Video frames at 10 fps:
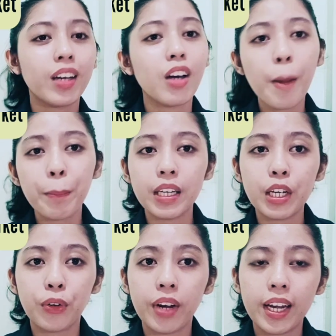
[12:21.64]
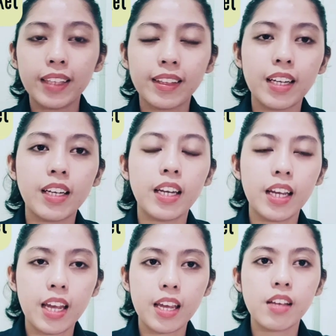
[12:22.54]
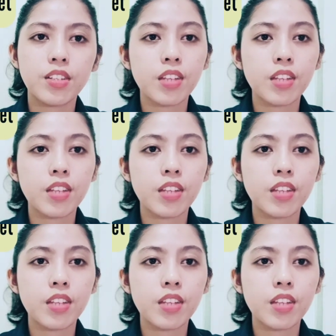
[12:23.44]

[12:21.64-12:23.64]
company created a